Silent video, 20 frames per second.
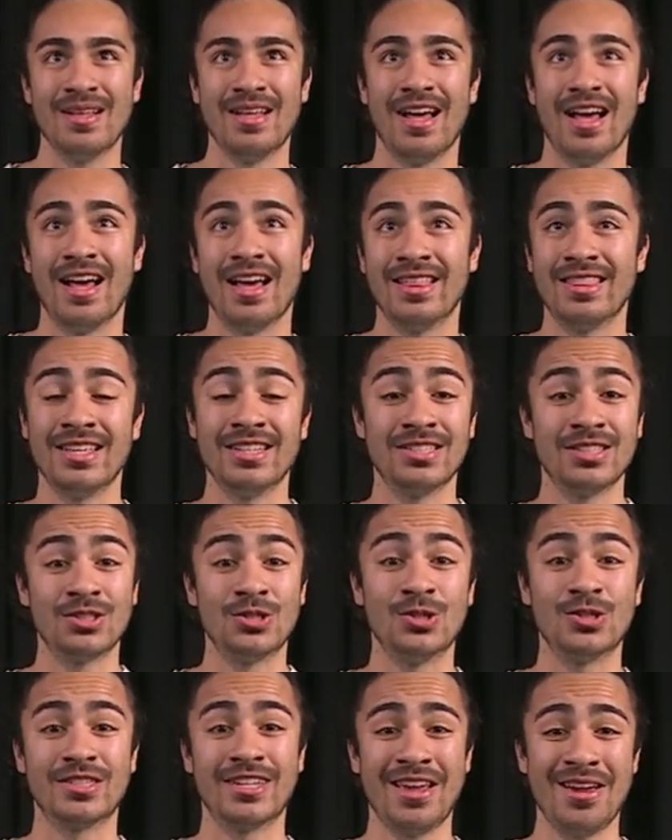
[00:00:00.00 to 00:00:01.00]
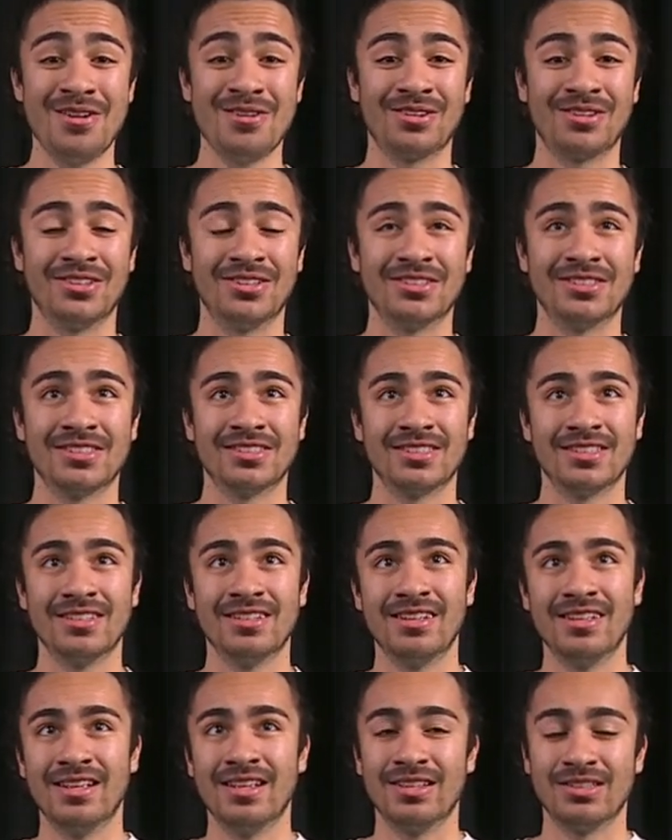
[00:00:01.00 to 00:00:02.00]
uh, they just use characters
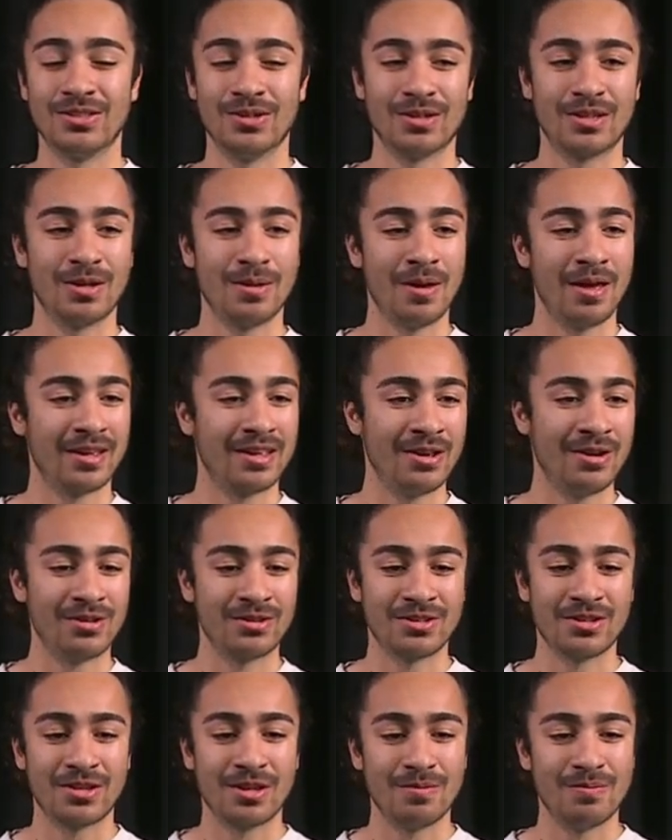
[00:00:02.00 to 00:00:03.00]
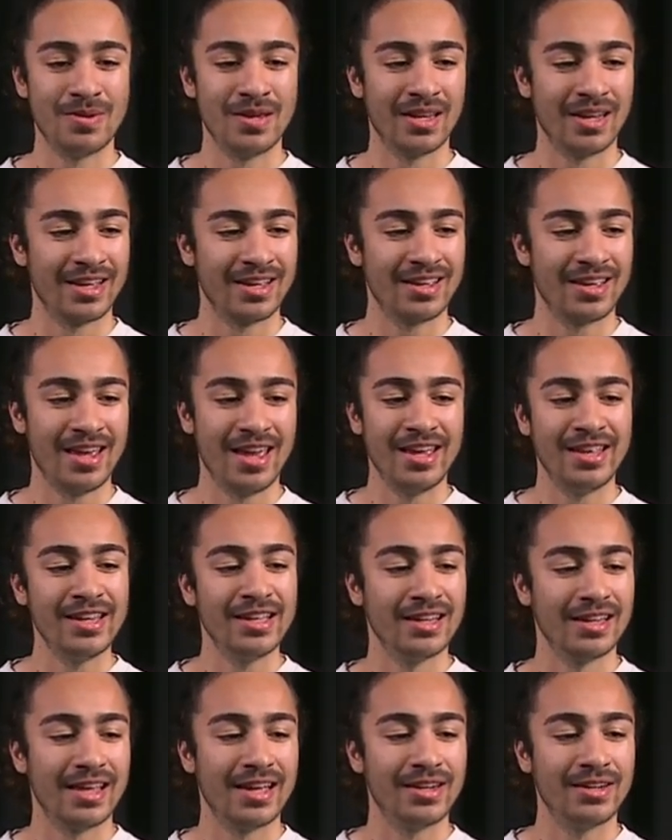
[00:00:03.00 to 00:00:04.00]
so a character could be like any
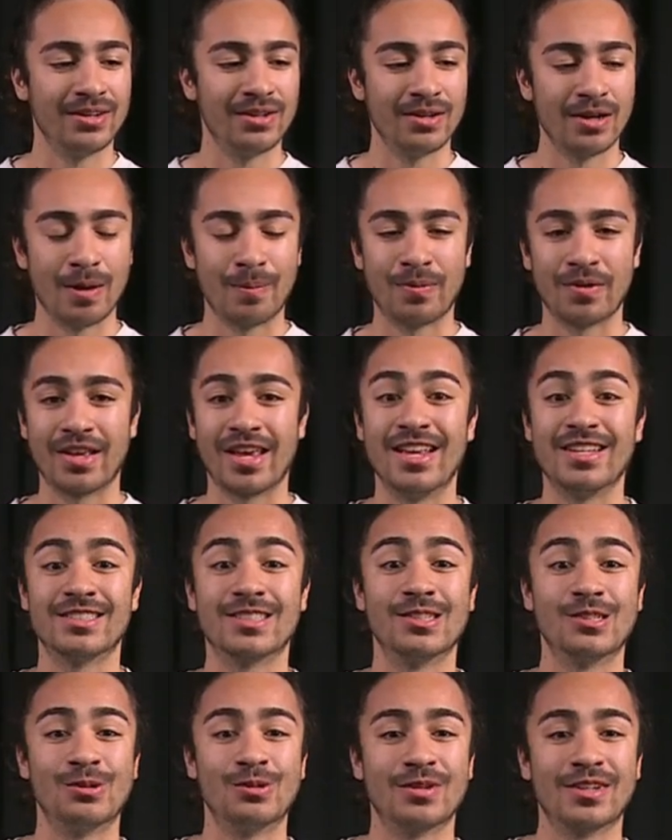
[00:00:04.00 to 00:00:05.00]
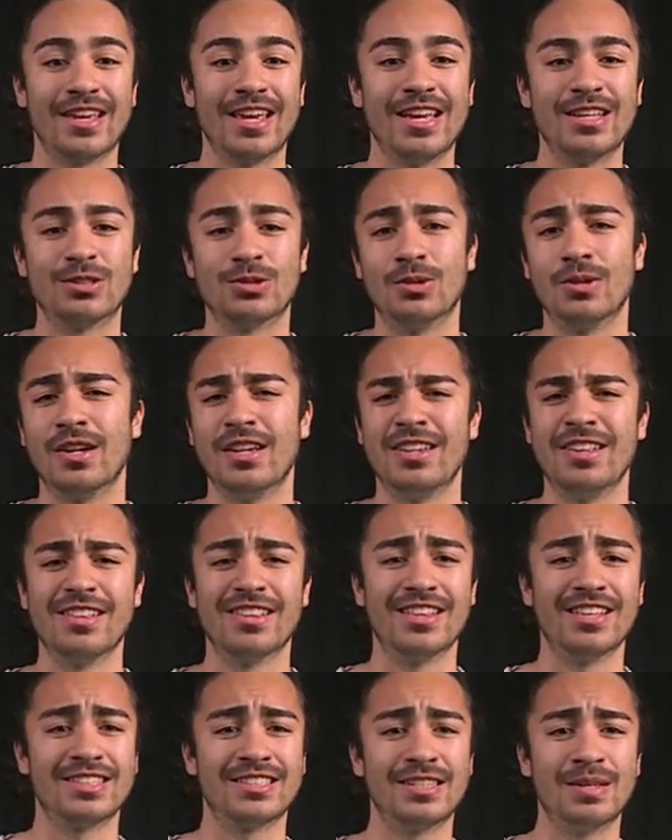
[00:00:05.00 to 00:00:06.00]
letter, uppercase, lowercase, or any of
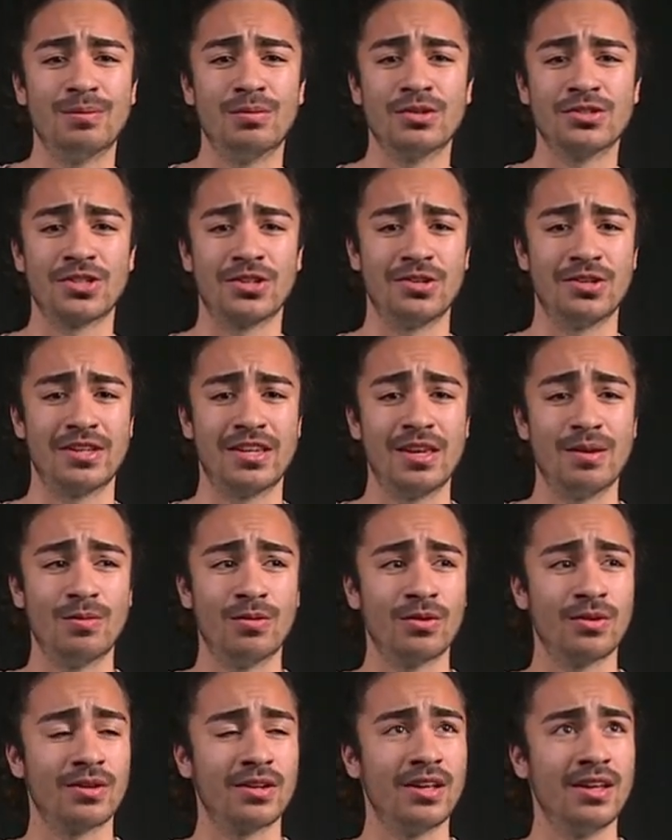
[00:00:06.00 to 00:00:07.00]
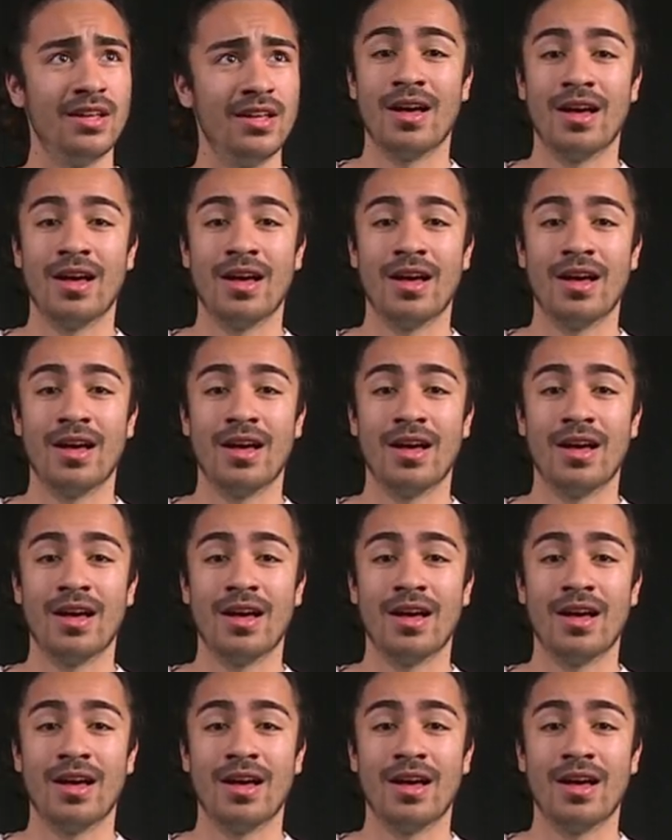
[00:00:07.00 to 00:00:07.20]
the symbols on your keyboard.